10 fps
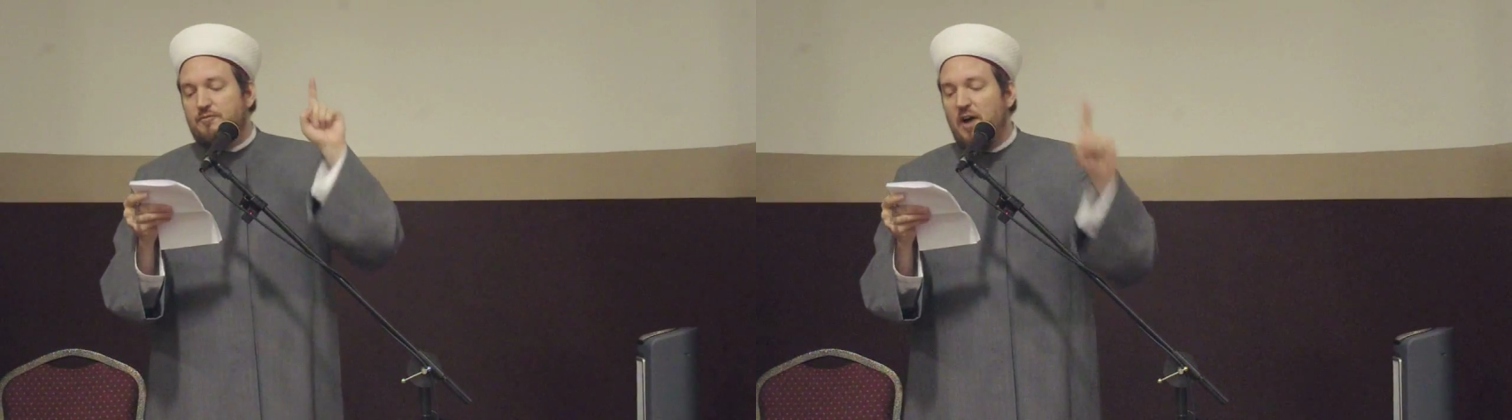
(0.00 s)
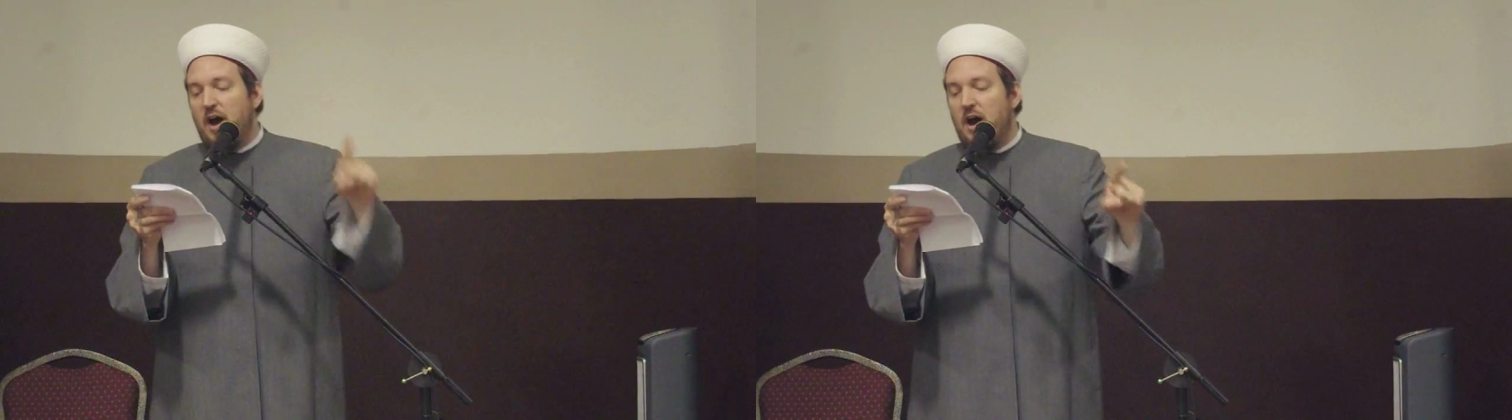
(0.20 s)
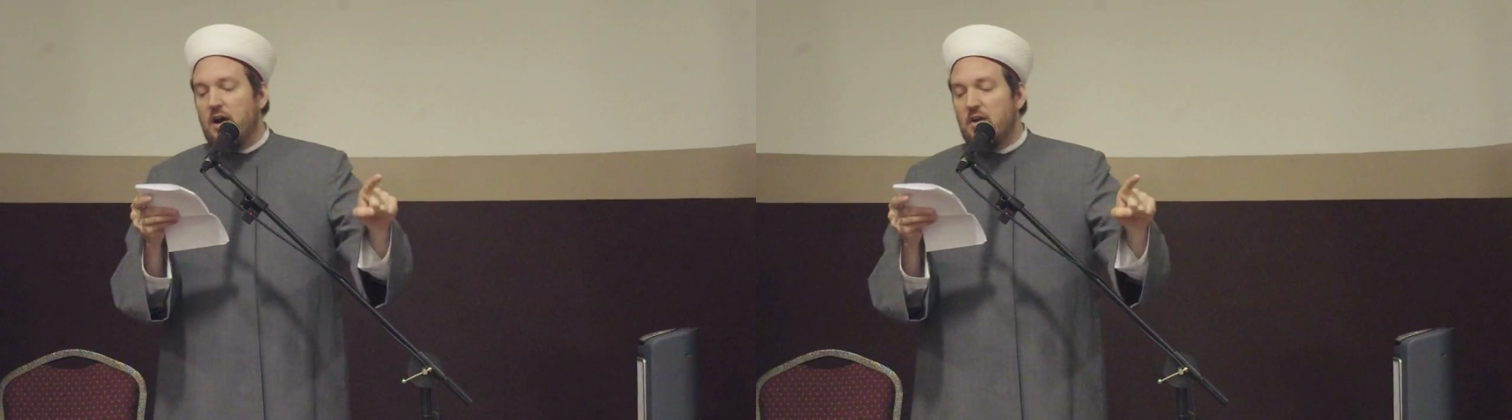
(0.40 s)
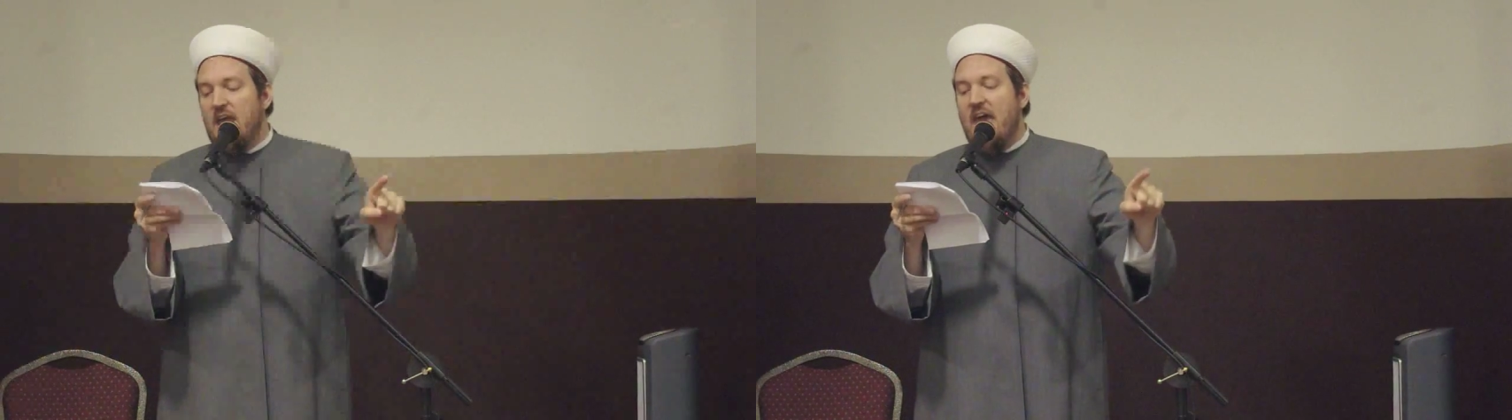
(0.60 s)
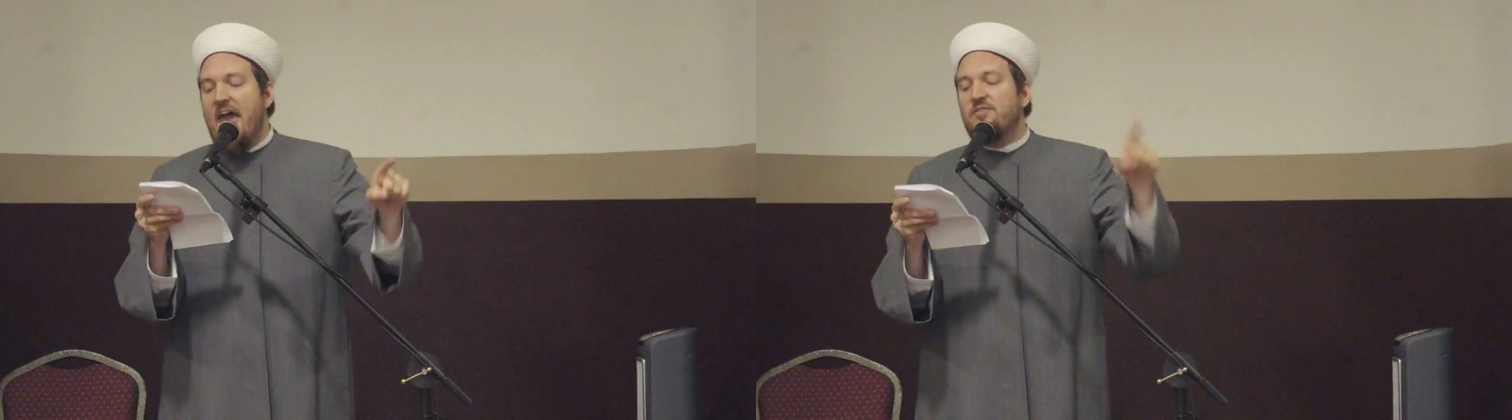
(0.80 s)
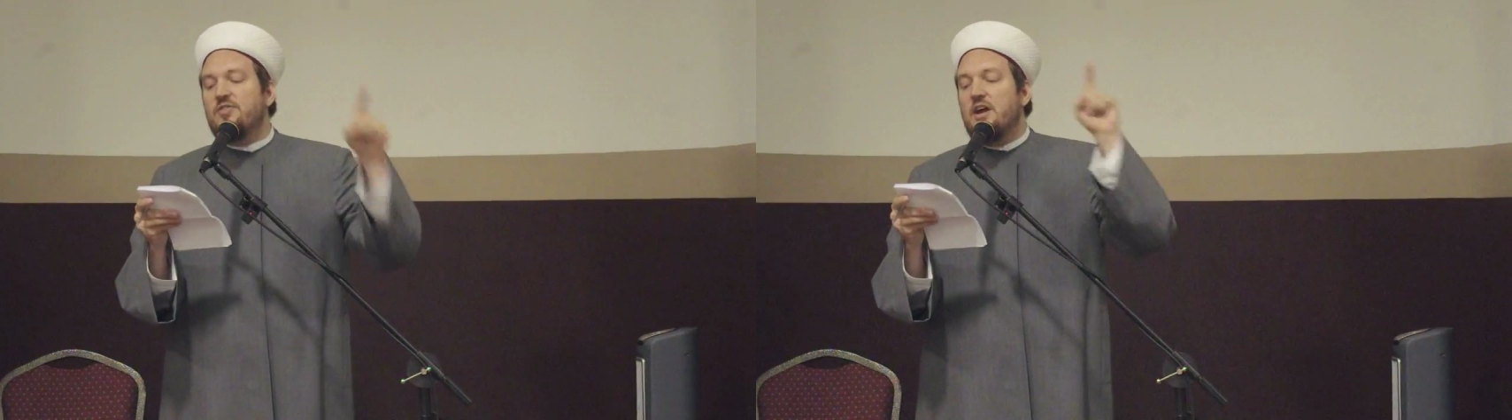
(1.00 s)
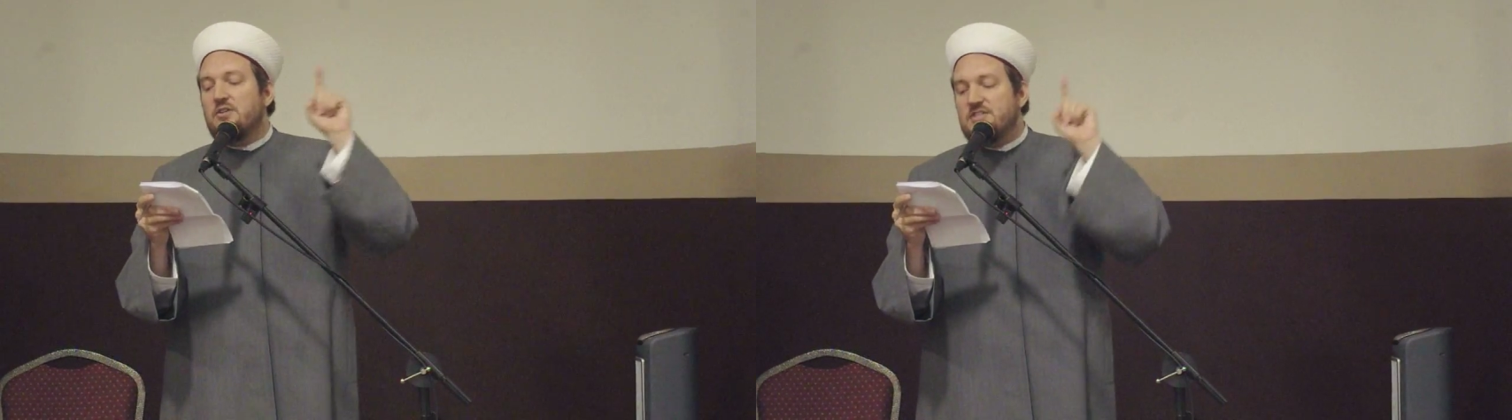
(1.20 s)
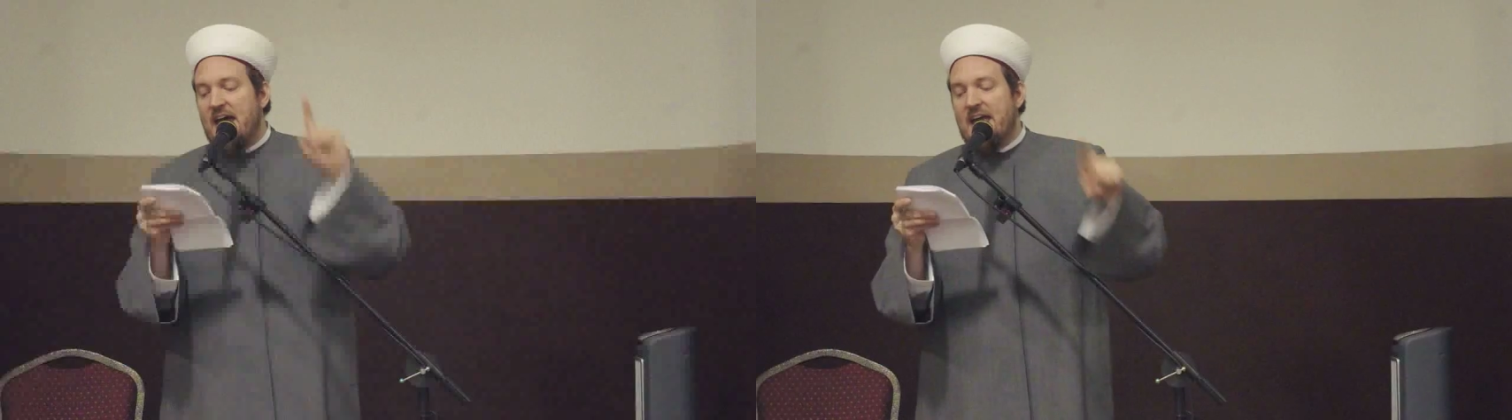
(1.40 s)
kuffar and
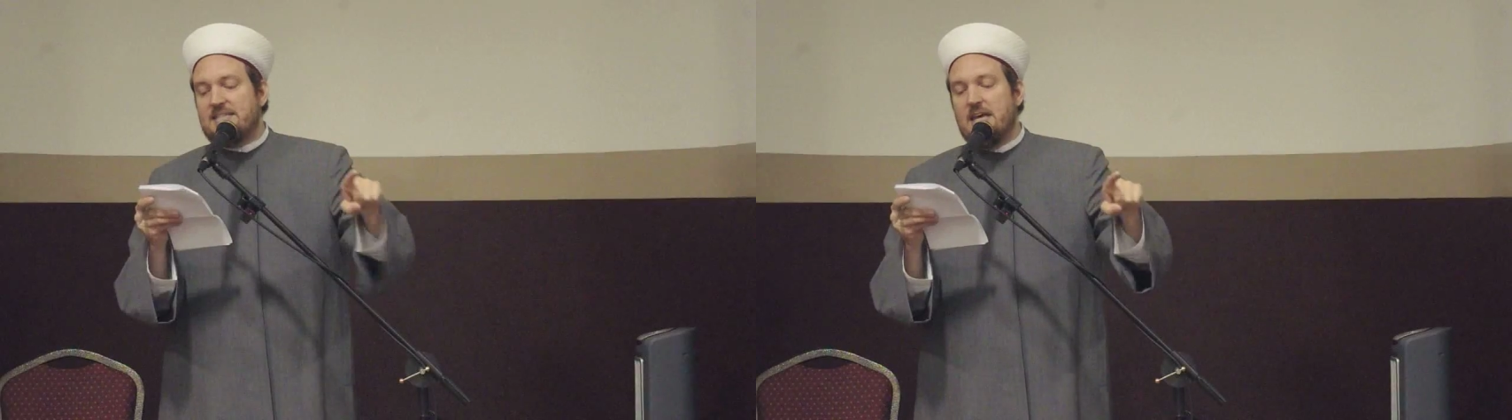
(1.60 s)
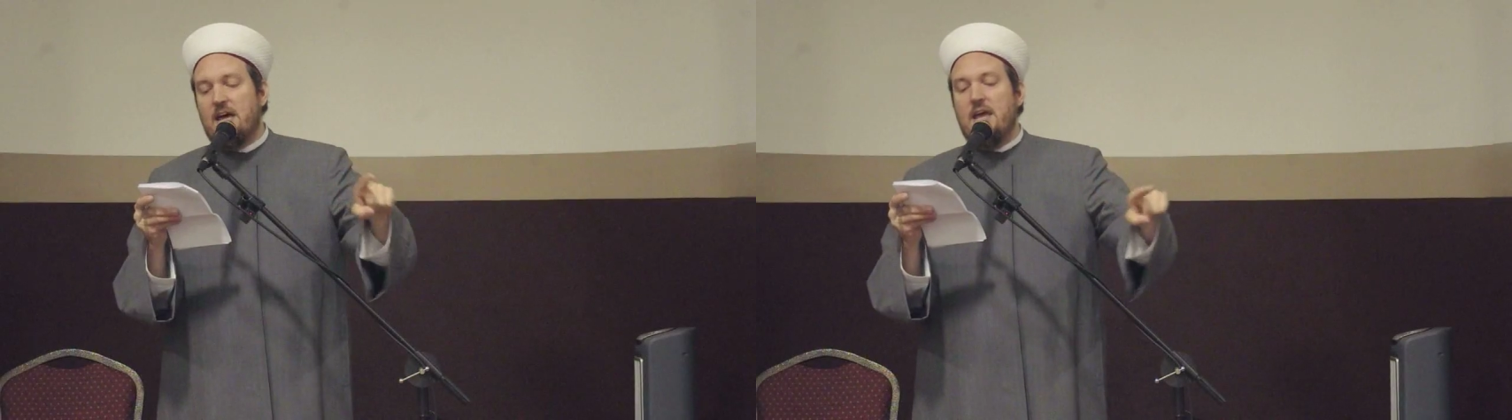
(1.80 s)
their data